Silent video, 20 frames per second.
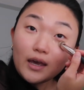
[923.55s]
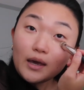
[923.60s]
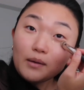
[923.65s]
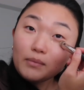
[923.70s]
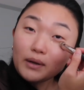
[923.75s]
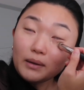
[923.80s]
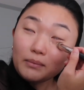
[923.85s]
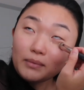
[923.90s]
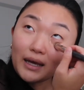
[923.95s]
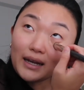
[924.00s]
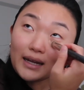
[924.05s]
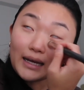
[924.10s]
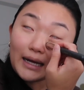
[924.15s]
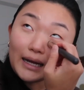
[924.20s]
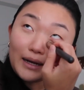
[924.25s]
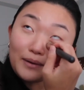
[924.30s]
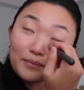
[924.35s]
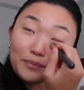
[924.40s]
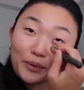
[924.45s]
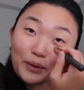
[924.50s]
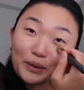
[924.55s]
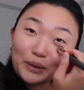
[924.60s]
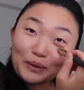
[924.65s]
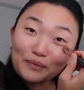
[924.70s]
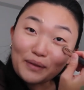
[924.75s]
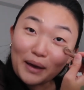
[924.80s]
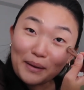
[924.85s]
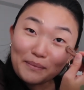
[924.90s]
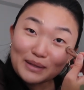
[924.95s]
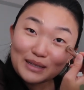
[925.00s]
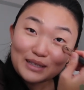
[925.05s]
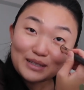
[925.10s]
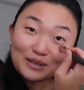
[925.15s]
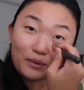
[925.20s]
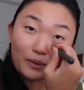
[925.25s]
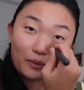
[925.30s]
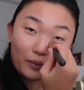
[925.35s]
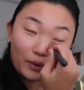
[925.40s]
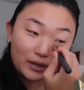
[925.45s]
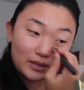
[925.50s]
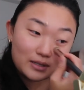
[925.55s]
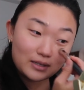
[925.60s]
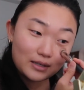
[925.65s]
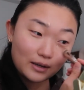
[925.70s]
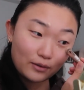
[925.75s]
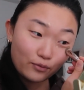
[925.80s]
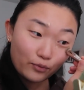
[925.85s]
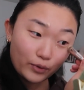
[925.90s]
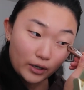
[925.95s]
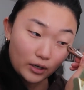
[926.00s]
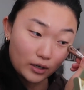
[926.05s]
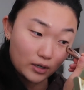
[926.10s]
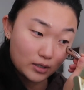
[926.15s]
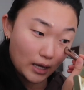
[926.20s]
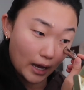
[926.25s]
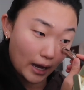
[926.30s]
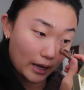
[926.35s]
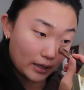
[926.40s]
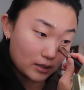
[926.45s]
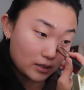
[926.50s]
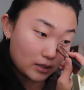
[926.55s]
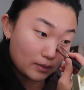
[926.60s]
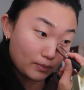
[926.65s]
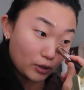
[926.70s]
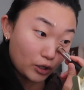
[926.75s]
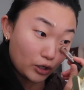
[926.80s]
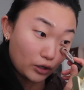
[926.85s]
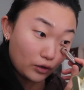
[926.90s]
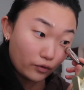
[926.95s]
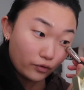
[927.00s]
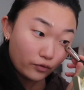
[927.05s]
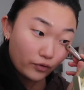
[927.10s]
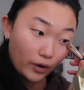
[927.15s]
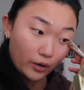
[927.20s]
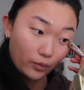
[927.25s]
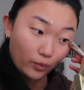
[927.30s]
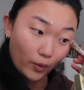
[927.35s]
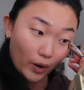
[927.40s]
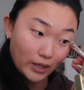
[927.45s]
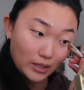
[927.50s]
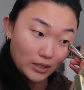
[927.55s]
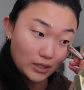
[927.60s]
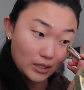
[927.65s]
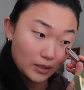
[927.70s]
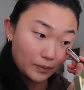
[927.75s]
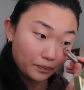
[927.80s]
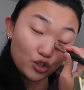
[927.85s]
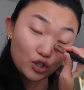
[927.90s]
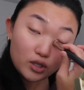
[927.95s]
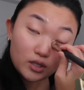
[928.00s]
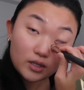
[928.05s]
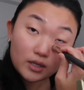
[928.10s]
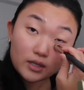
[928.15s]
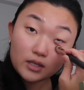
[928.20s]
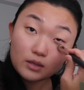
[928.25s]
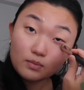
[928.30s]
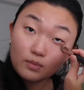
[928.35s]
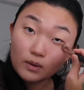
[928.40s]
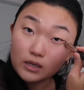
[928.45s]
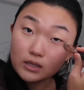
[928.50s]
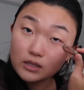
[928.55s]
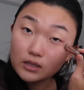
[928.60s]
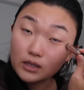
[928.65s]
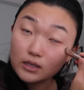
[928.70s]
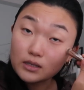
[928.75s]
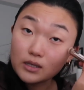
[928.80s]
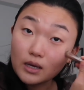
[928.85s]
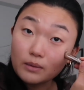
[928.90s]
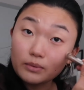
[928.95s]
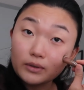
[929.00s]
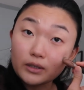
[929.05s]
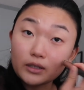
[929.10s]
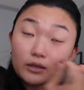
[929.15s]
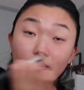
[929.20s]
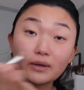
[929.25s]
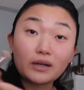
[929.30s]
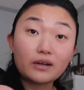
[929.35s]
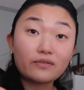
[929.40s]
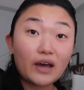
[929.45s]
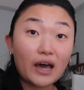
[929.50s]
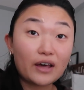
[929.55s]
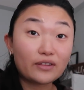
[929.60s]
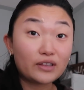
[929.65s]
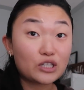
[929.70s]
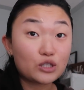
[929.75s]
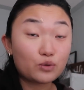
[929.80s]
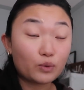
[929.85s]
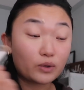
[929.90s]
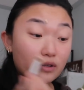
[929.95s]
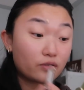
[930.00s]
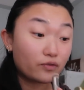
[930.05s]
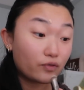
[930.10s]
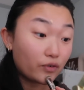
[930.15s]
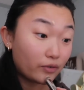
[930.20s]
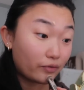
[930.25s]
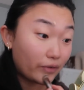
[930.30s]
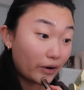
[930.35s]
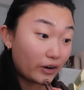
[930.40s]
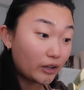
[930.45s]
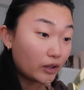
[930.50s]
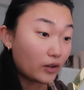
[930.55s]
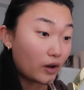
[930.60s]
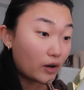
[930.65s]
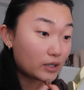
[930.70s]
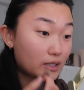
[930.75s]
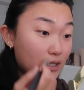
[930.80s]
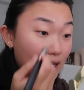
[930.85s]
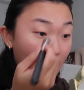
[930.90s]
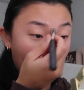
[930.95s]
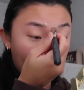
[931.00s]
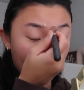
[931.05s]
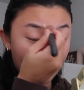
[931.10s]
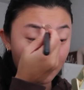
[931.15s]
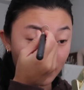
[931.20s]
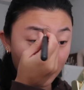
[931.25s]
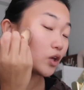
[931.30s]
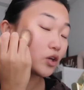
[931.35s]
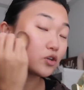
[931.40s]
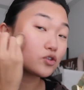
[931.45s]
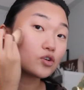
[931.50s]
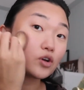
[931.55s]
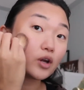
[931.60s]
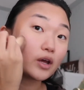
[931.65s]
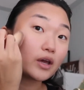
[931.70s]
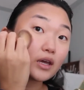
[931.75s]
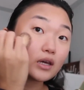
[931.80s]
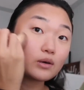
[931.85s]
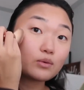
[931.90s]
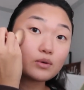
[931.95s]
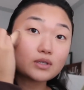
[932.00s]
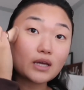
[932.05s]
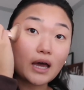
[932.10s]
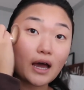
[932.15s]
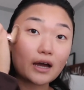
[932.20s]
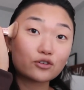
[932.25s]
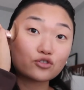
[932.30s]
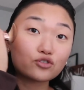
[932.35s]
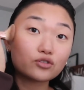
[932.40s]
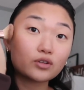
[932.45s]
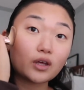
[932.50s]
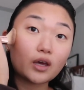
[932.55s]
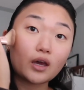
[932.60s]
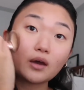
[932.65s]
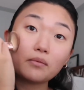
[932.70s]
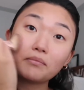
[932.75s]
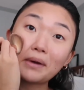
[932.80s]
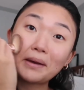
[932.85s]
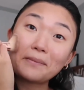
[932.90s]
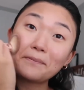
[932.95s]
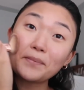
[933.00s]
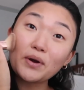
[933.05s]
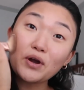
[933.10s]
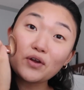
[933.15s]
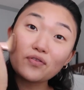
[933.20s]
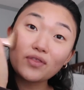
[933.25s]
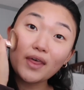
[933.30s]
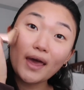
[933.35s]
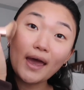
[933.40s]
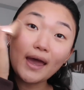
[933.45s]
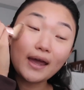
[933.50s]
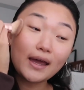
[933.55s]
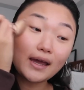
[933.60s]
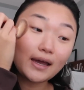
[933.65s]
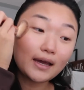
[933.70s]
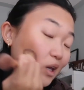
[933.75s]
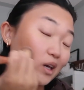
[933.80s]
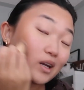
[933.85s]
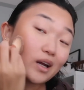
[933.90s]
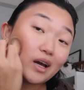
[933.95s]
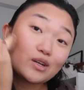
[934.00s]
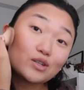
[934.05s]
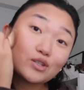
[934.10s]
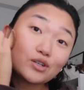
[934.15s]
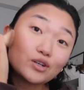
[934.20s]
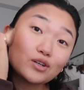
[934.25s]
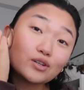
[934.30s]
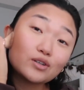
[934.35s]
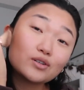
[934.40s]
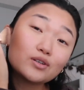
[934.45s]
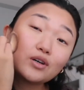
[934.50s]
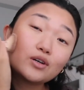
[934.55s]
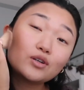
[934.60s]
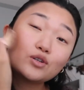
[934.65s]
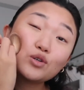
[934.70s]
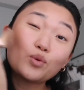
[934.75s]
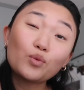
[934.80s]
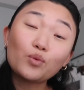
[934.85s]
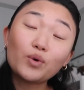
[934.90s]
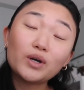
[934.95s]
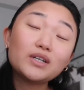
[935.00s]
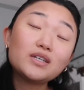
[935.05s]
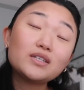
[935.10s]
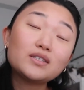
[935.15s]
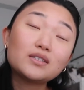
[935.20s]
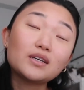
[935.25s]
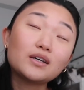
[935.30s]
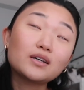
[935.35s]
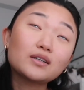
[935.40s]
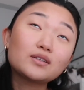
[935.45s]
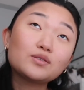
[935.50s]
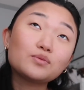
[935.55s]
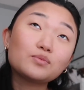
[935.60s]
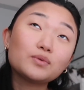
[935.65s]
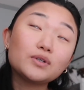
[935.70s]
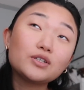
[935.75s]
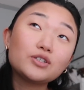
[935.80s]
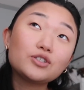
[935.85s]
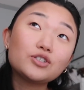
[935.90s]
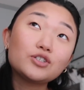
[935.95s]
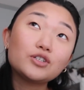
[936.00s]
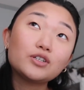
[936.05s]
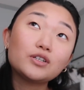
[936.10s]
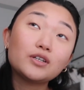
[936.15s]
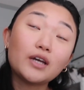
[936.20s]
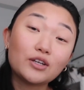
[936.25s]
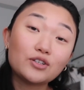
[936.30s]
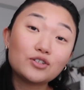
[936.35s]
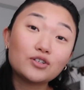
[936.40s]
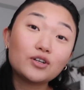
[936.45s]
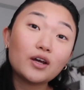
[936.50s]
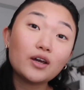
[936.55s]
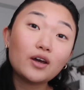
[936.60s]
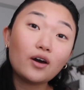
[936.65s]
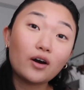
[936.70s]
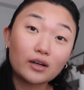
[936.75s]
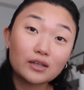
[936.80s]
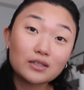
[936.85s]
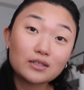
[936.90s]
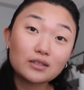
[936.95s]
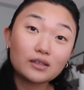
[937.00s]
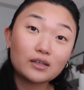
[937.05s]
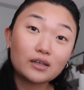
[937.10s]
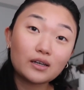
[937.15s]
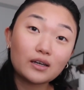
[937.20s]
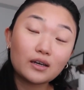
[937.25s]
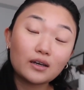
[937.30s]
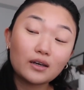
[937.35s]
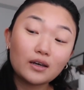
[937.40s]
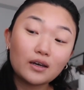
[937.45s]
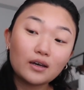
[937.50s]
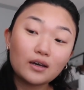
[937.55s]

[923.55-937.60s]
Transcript: But I'm getting kind of bored of them, and so I want to see if Winners has some cute, fun ones. Just to spice things up a little bit. I've had these ones for a very long time. Yesterday, it was actually my birthday, and I turned 26, which yesterday, honestly,